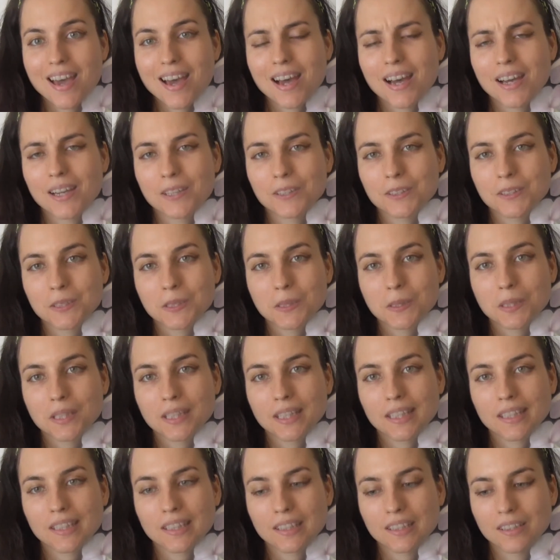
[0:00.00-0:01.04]
I also
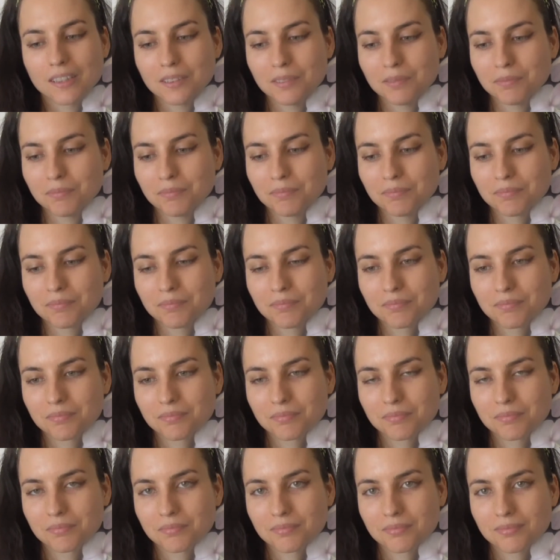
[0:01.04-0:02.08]

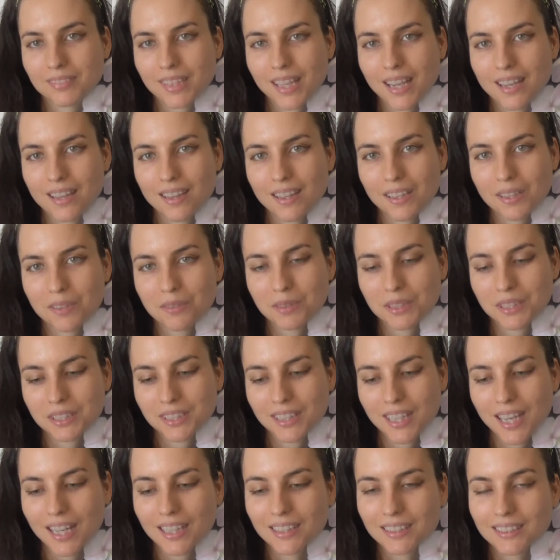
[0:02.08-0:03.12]
I like
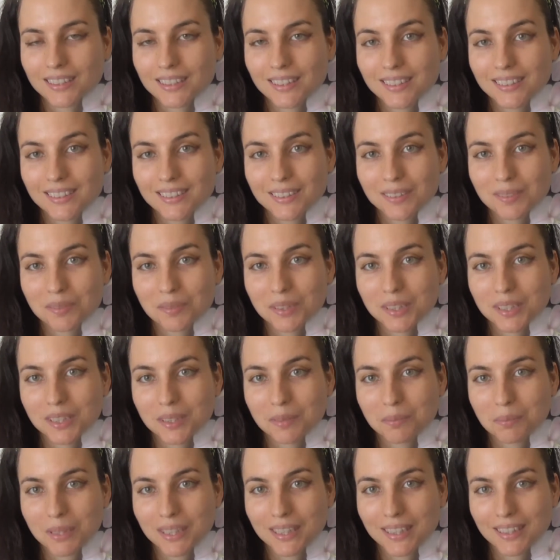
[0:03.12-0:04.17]
Russian accents when they
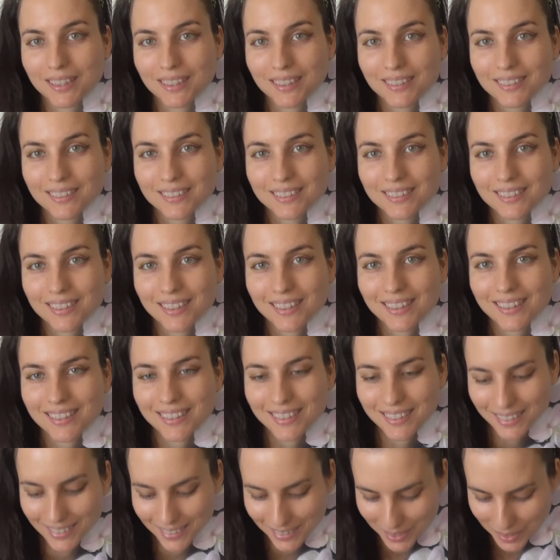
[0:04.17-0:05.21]
speak English. I
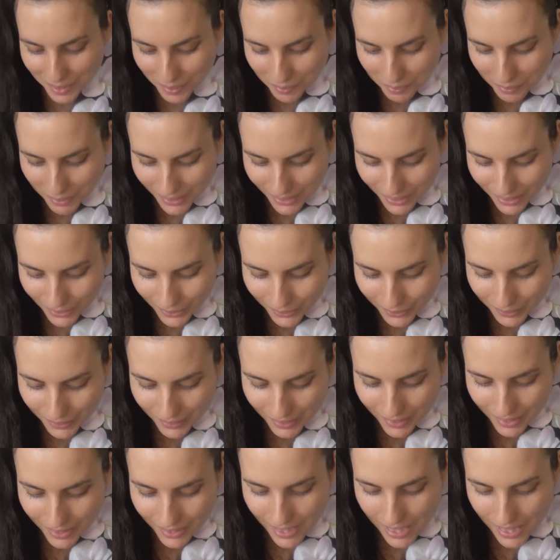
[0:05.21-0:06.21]
think it sounds pretty cool.